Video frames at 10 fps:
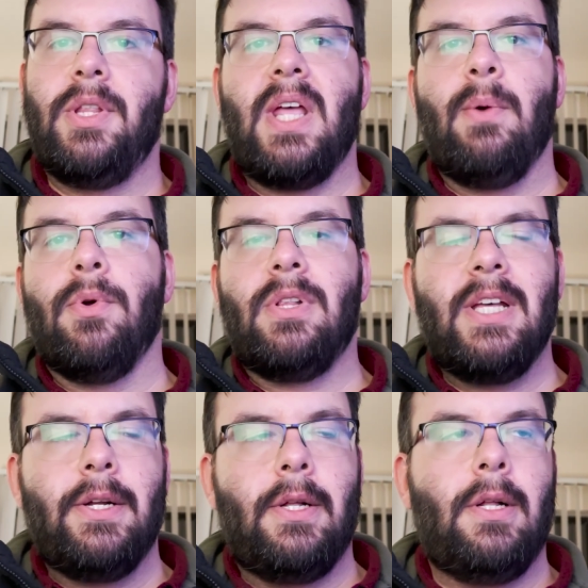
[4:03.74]
they were
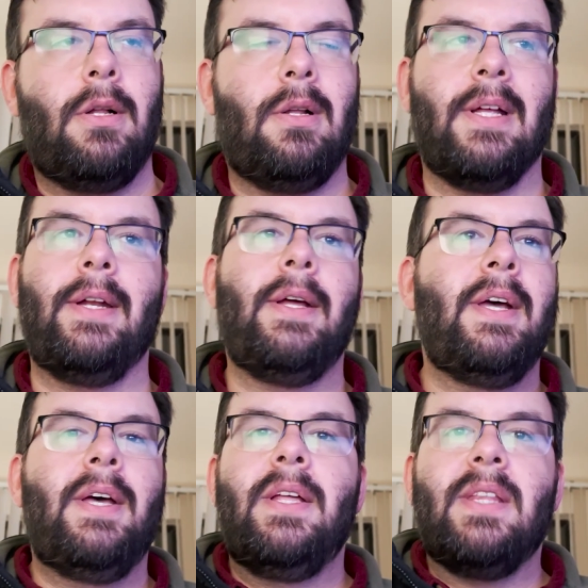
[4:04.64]
little, and
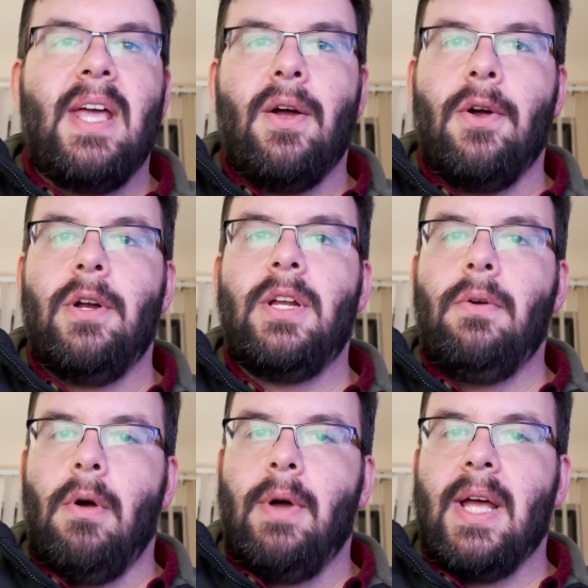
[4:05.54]
they heard it
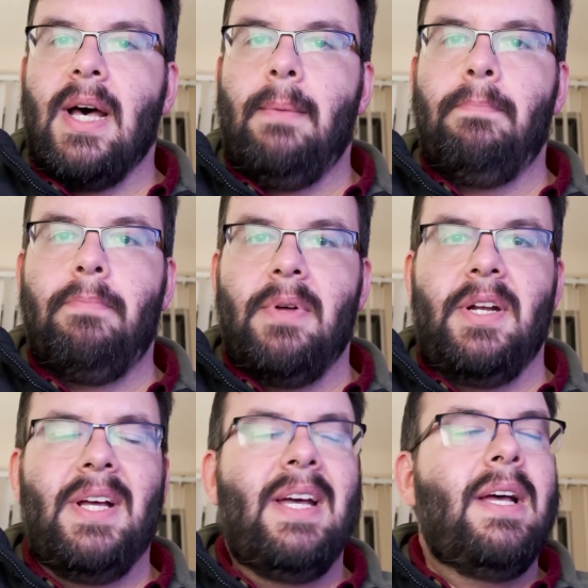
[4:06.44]
growing up,
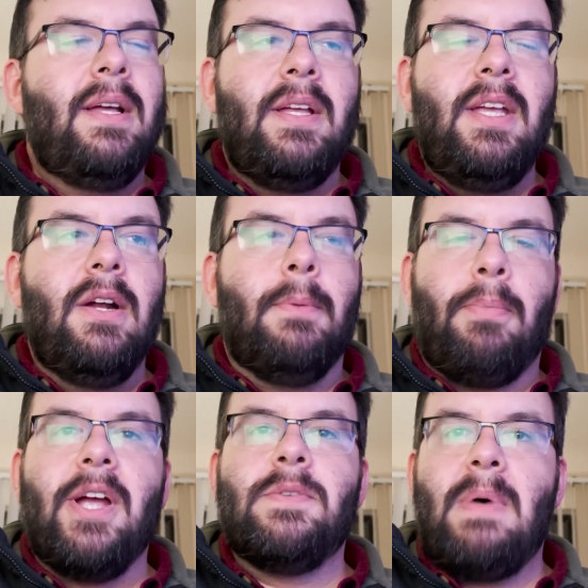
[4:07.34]
and it
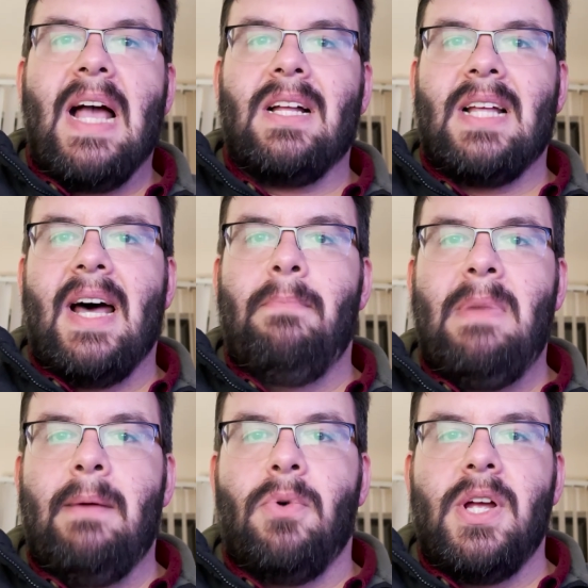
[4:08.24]
brings back a lot of
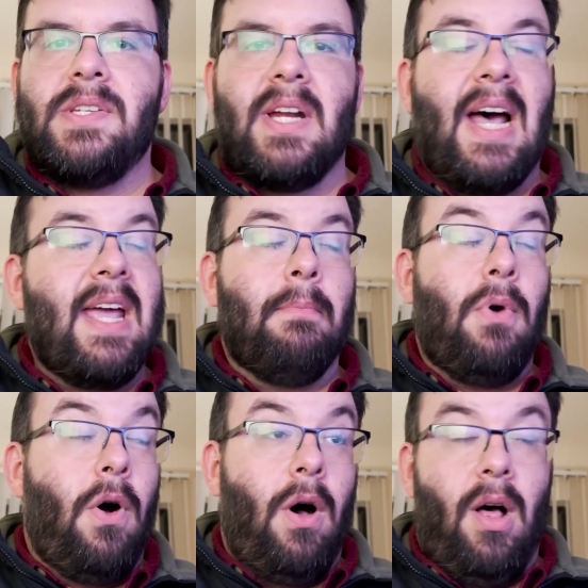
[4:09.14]
memories, and I am
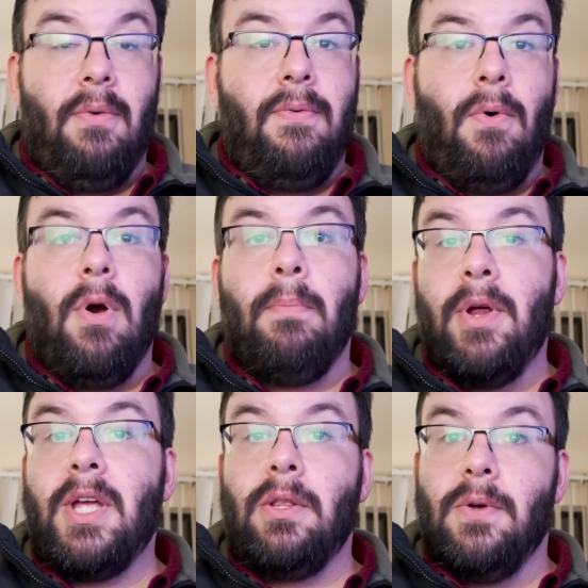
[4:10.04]
all for
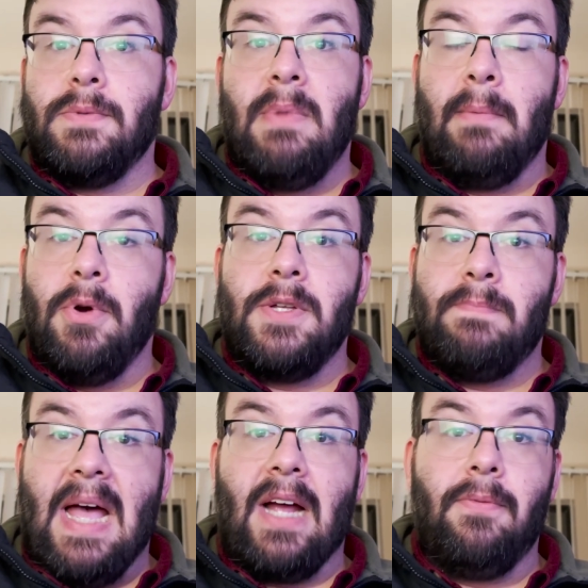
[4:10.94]
bringing those memories
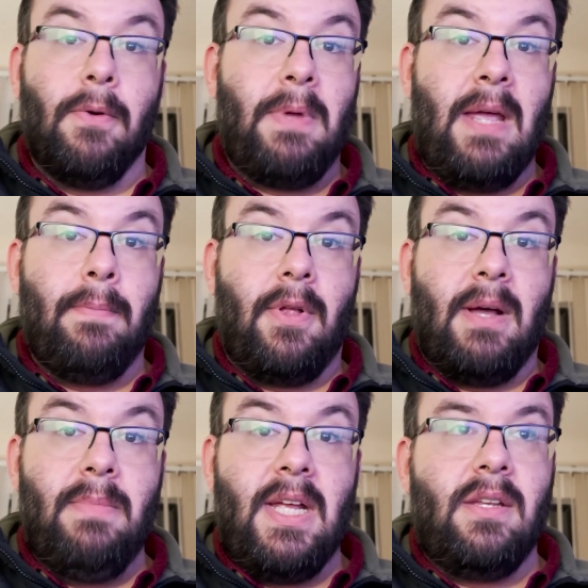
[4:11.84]
back for people. I
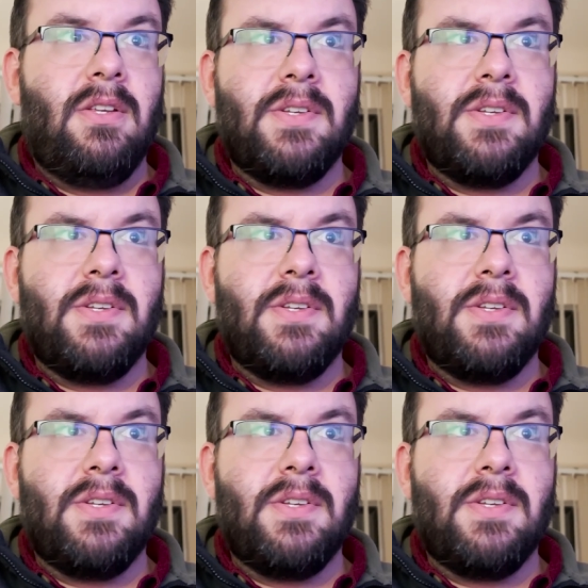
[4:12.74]
mean,